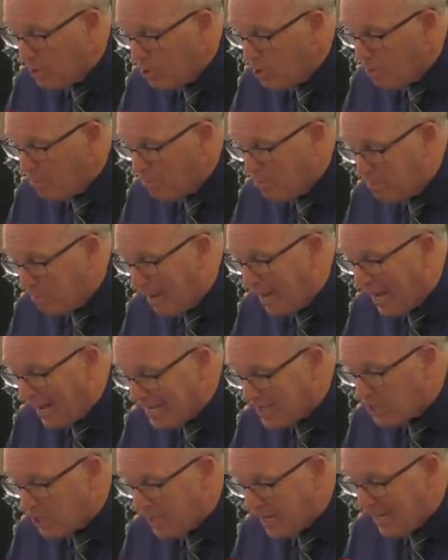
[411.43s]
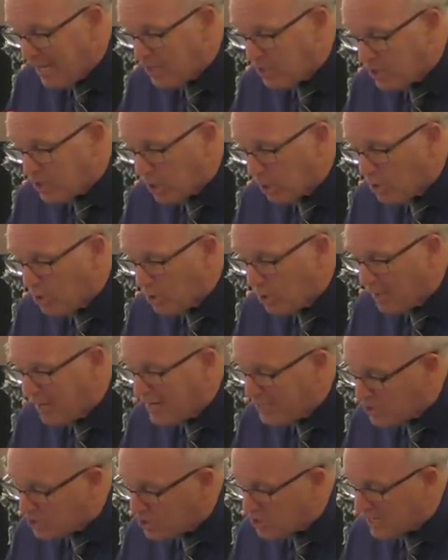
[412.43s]
But in so doing,
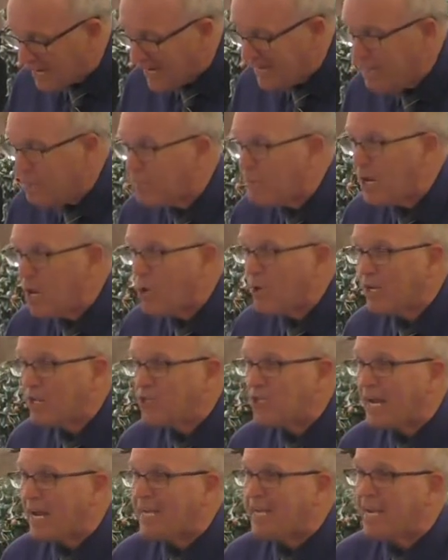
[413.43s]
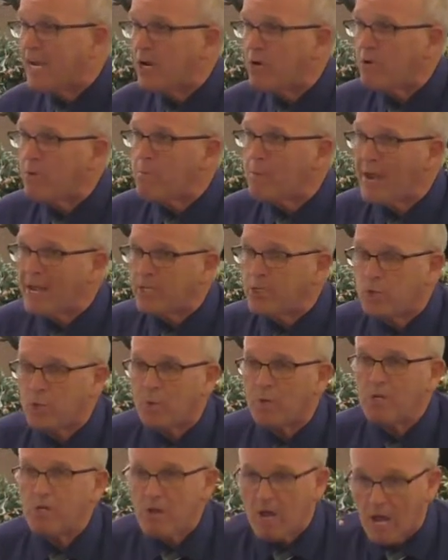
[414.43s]
he's just letting them know, listen, I care about you
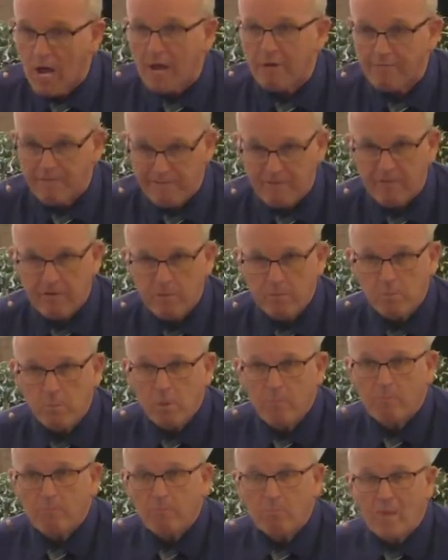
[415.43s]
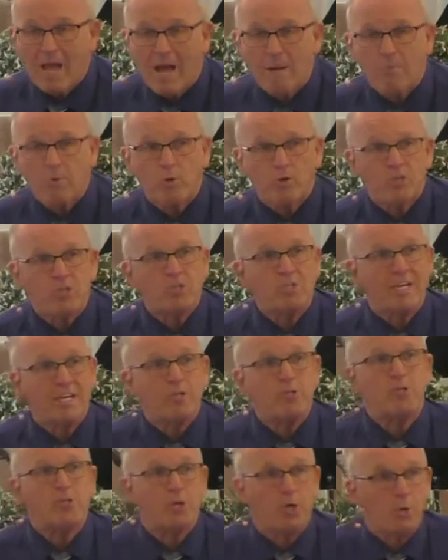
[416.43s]
enough. I'm going to
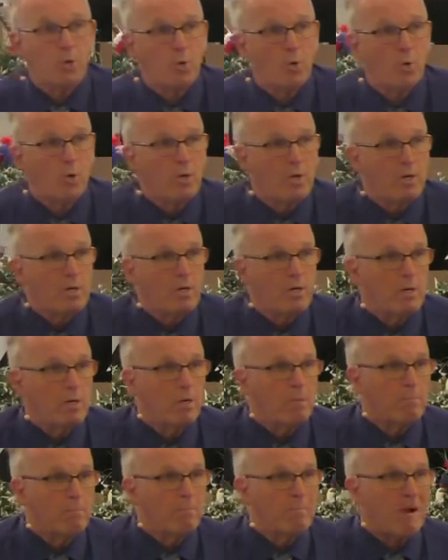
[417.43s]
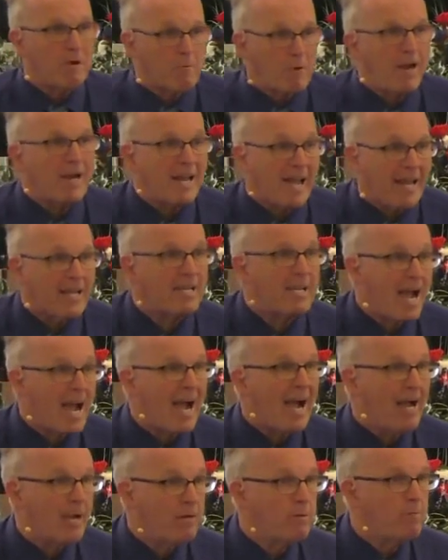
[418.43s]
send you my right-hand
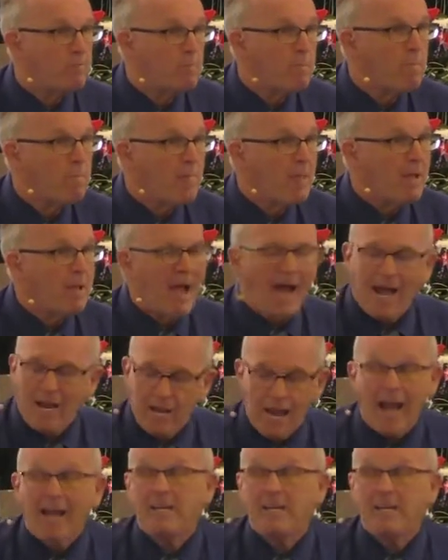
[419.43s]
guy. I'd like to